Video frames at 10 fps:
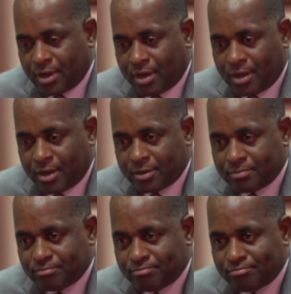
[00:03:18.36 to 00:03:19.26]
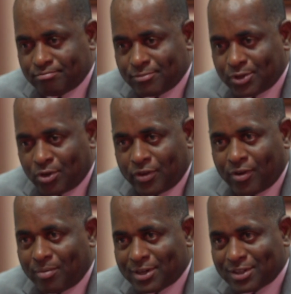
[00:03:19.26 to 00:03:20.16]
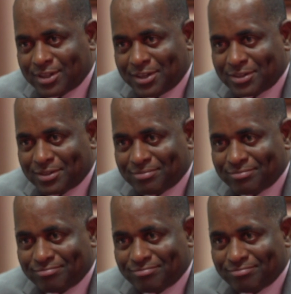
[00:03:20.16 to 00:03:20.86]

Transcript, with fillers: um, uniform legislation?